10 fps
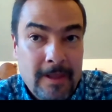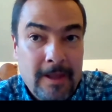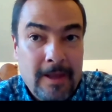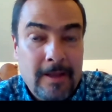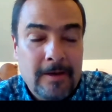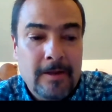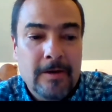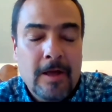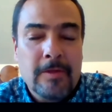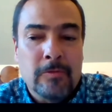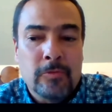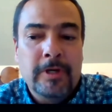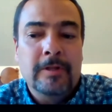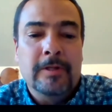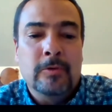And another
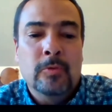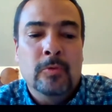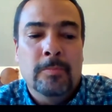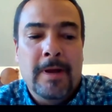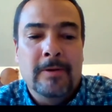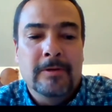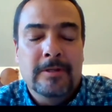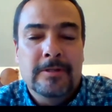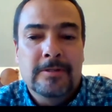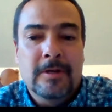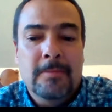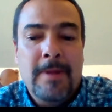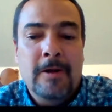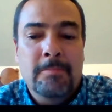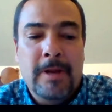really cool mountain is
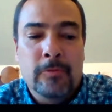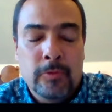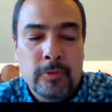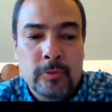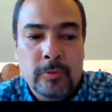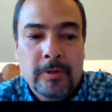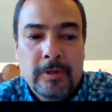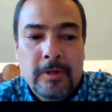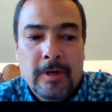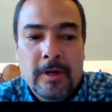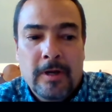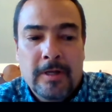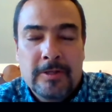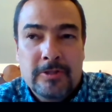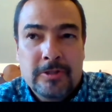Mount Meru,
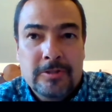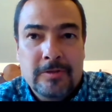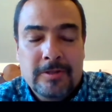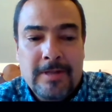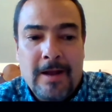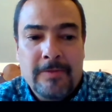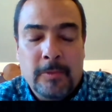is just to the south.